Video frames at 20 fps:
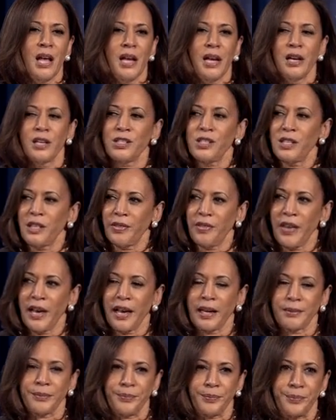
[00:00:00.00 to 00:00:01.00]
Here's the
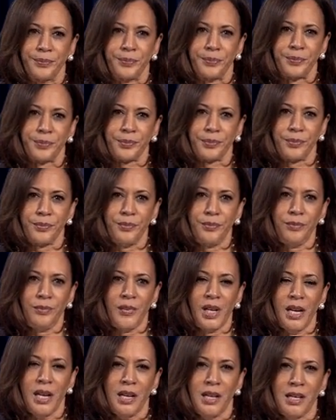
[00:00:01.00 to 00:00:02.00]
thing.
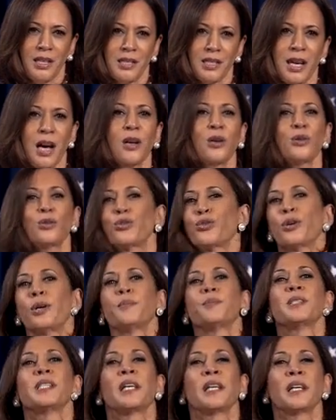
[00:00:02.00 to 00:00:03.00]
Donald Trump's